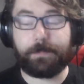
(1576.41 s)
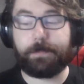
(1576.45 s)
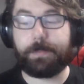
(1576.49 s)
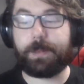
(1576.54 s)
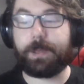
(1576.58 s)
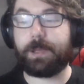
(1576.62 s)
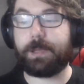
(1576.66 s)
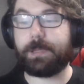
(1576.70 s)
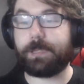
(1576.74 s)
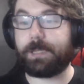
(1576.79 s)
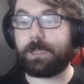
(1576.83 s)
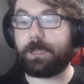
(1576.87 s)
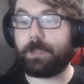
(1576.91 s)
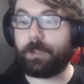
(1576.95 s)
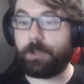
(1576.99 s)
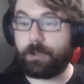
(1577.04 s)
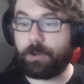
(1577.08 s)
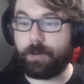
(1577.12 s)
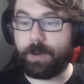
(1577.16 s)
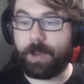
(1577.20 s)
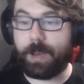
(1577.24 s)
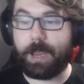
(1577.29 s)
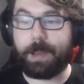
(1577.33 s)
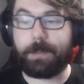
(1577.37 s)
because
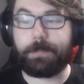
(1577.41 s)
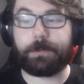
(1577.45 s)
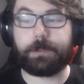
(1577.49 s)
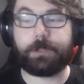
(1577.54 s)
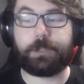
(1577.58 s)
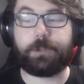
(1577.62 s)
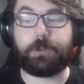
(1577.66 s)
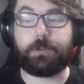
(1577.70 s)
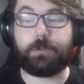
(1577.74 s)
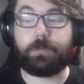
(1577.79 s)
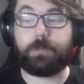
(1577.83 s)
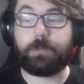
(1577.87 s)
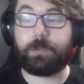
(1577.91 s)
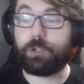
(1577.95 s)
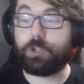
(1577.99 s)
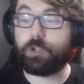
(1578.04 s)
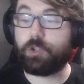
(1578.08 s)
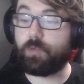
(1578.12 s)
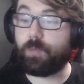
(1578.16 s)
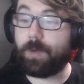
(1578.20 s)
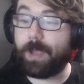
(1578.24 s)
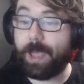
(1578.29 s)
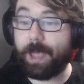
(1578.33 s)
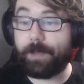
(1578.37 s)
you're able to
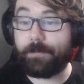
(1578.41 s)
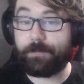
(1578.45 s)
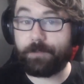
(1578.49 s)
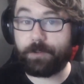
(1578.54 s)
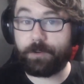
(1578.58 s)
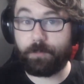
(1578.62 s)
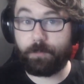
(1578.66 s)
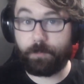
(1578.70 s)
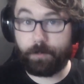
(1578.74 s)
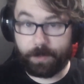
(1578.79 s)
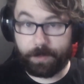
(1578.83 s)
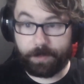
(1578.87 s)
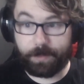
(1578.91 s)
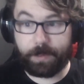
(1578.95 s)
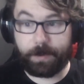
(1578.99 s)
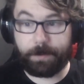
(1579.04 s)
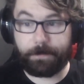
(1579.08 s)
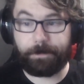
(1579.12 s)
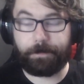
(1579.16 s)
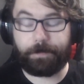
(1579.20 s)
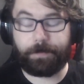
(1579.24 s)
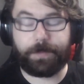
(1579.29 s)
draft with it.